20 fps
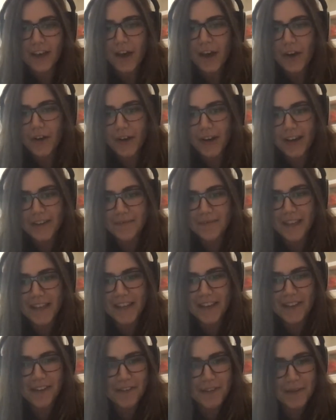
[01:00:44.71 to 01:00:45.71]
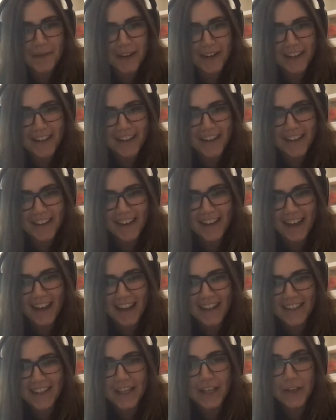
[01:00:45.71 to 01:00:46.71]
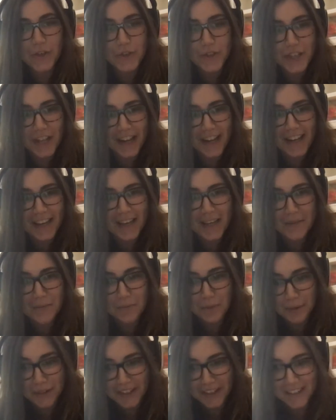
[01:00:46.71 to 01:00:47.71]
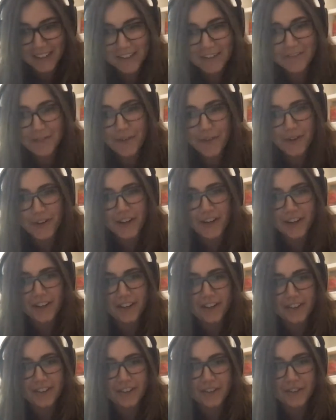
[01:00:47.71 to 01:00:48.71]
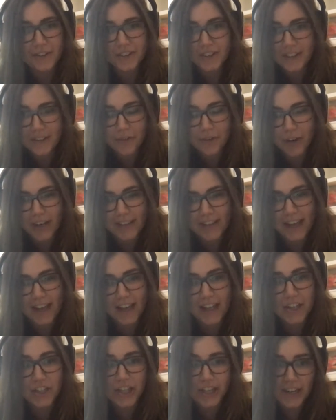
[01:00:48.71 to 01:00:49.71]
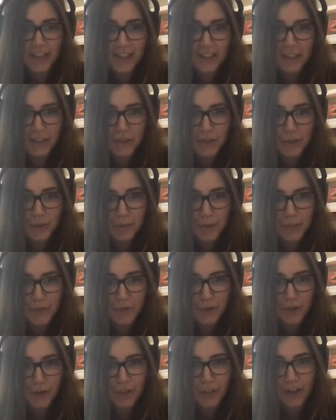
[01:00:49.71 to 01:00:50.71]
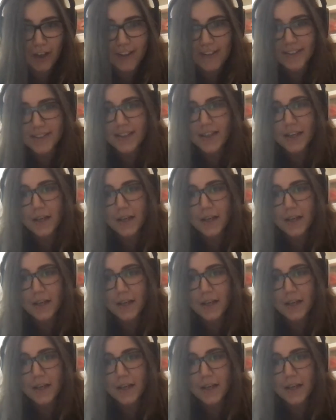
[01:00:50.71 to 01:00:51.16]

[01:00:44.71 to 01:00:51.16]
Okay, thank you everybody, and thank you Shana and Bree for delivering that. Shana, thank you so much for your thoughts.